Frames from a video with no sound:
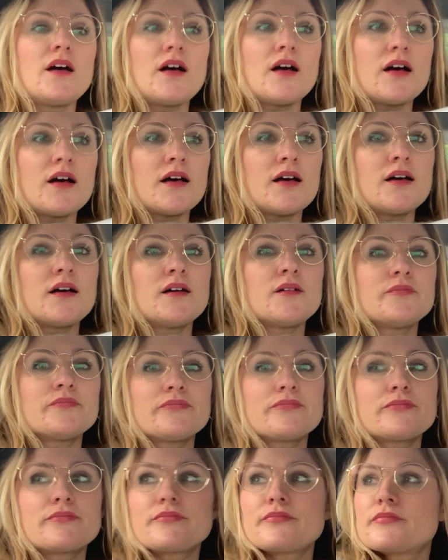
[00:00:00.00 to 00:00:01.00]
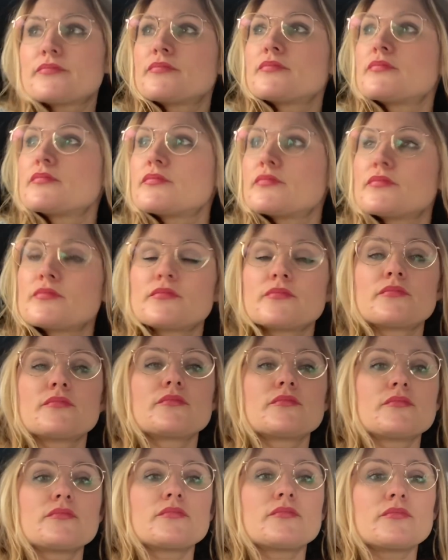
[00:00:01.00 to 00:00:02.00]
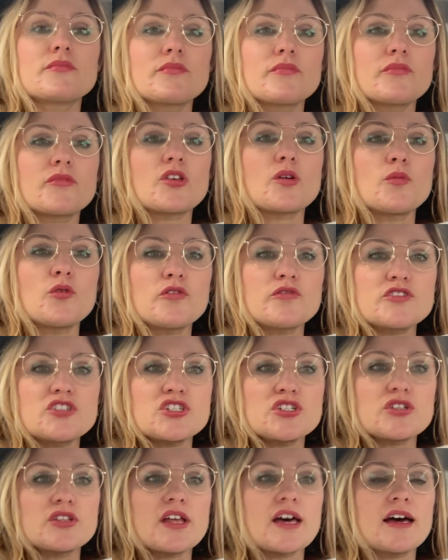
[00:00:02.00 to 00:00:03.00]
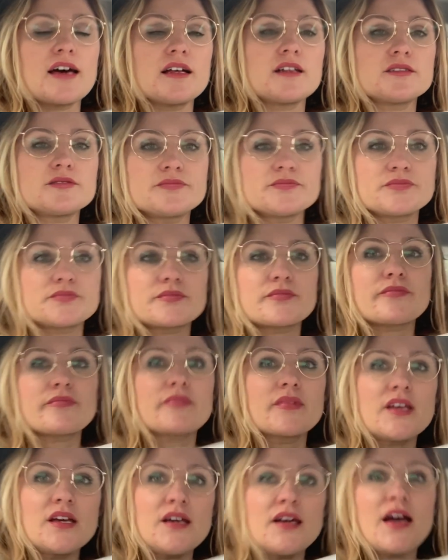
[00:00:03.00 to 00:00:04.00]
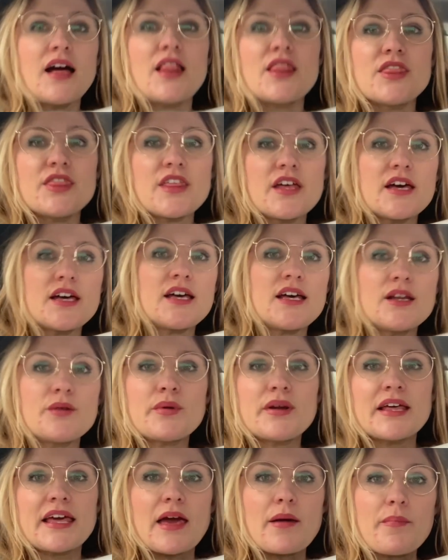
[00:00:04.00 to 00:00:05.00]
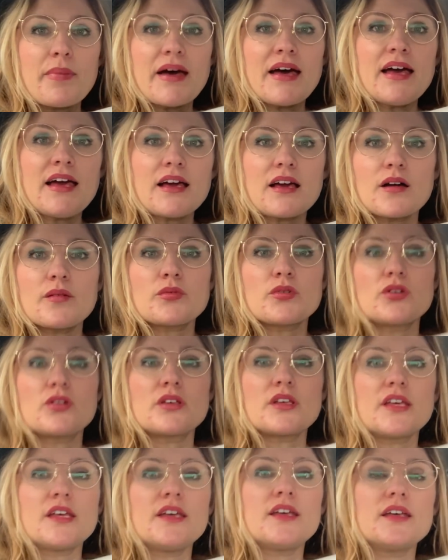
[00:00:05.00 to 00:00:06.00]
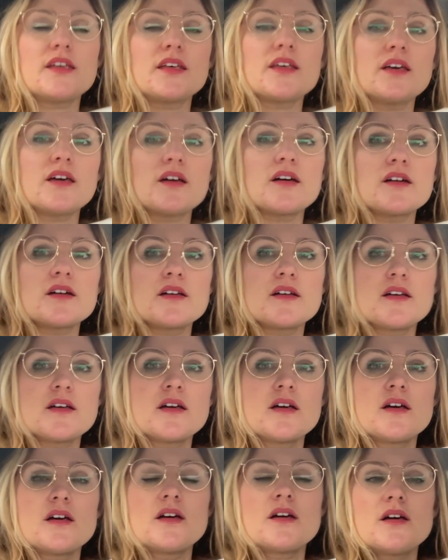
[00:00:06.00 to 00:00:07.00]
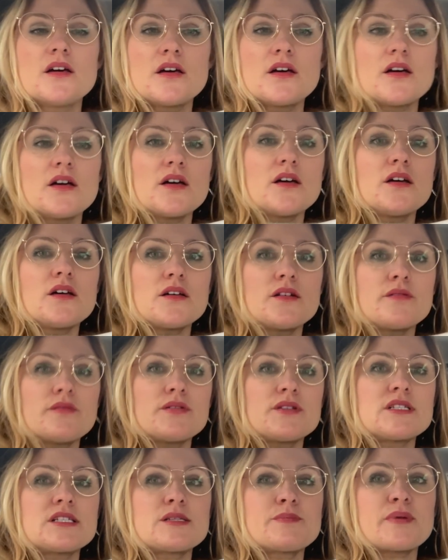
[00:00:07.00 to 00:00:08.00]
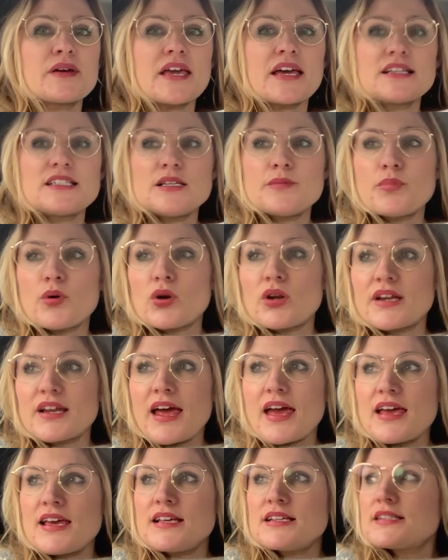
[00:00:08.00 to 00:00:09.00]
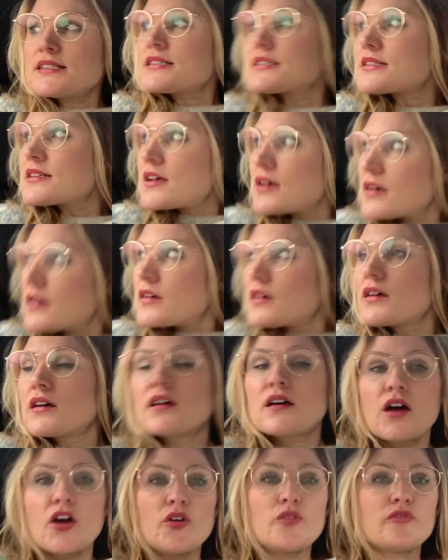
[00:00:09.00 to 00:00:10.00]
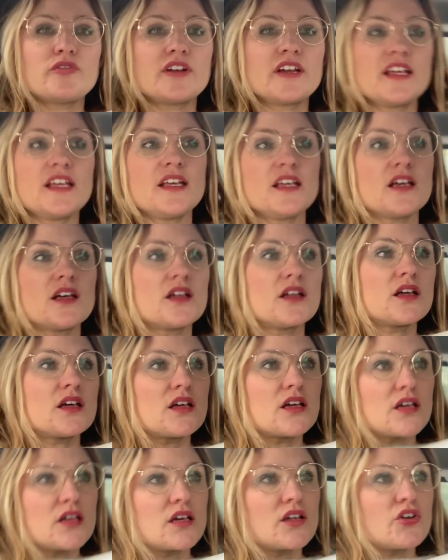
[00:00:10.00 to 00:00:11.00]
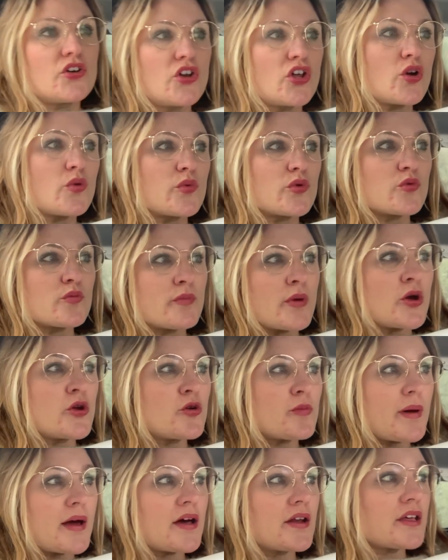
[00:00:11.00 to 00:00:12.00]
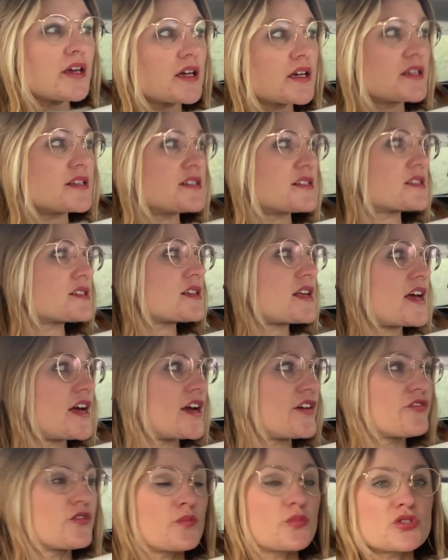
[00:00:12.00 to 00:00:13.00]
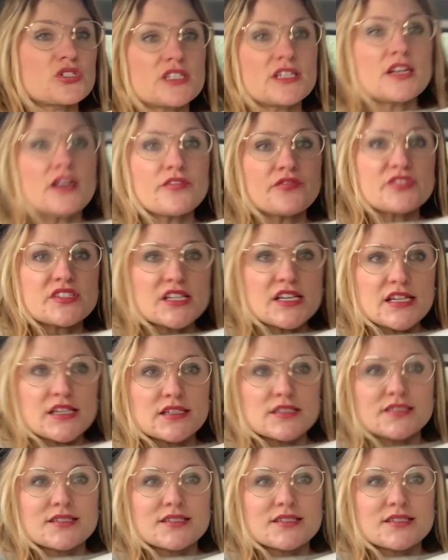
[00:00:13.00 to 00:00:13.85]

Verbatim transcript: Um, so I'm off to do that. And then when I get back, I'm cooking spaghetti bolognese. Hopefully no one will moan about it because everybody loves it.